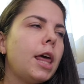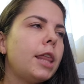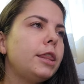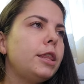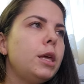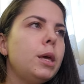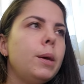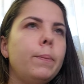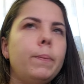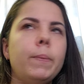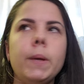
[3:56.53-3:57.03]

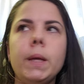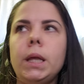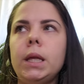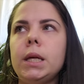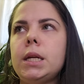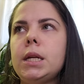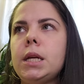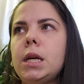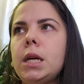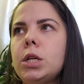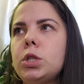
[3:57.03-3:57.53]
the
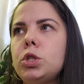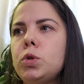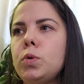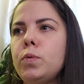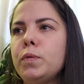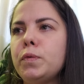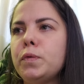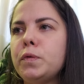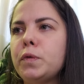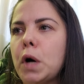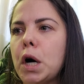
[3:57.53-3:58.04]
ability to
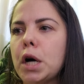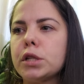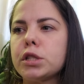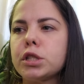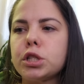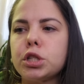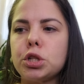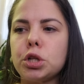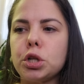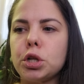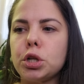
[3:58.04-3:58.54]

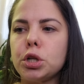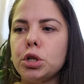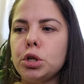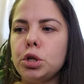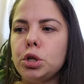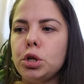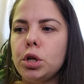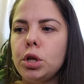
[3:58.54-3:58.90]
foster